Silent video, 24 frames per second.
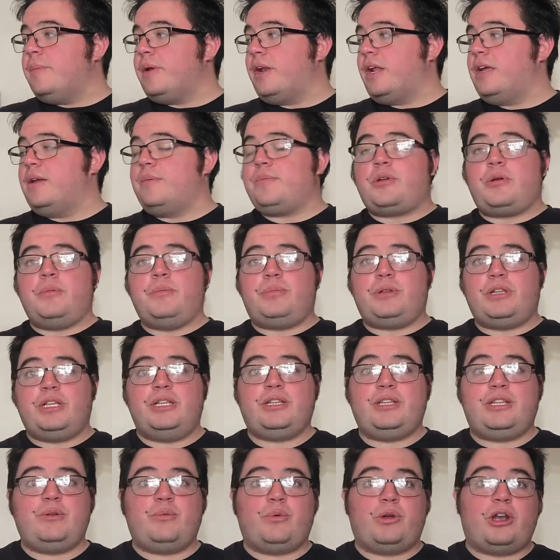But I am
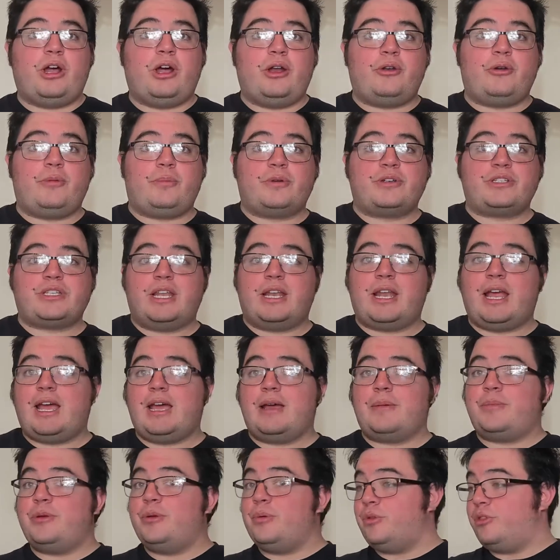completely 100%
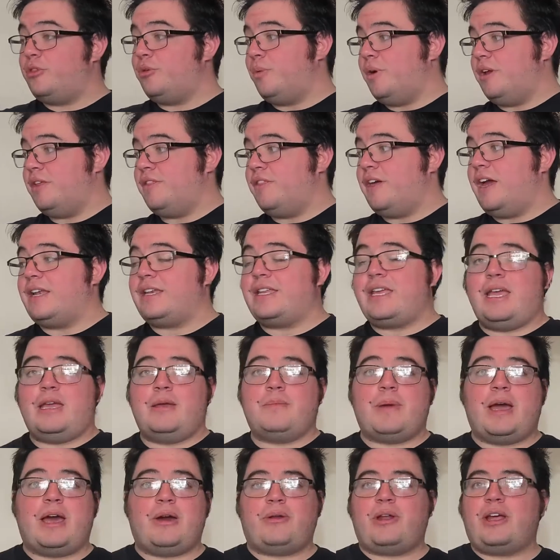happy with the way that
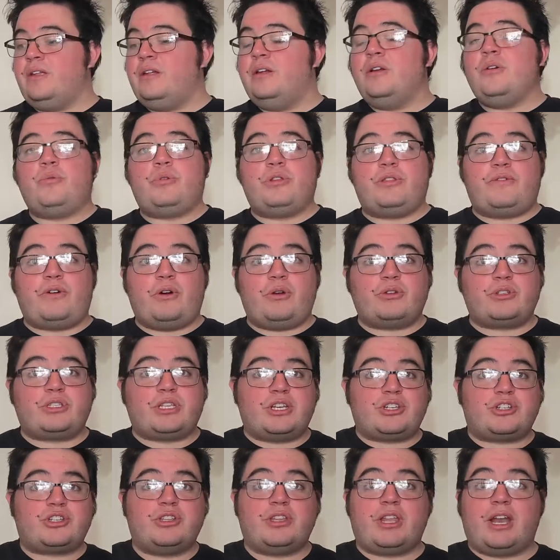came out with the photo
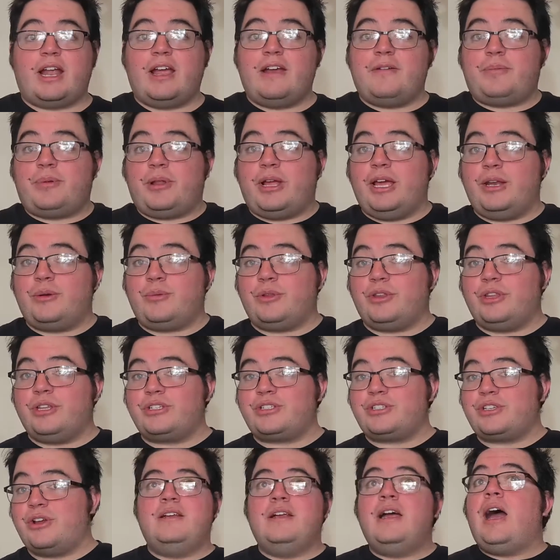session that I have planned with
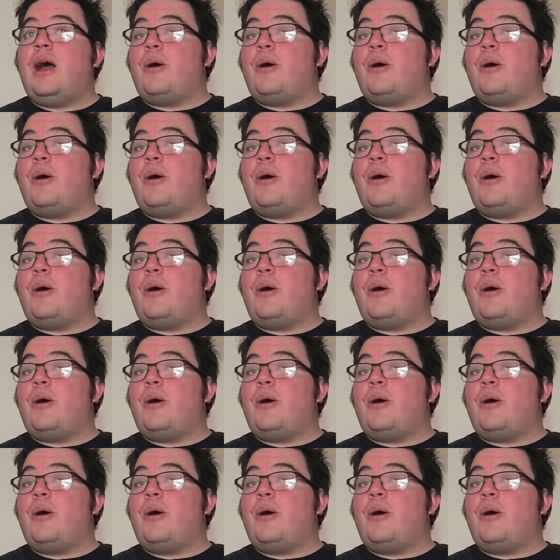it.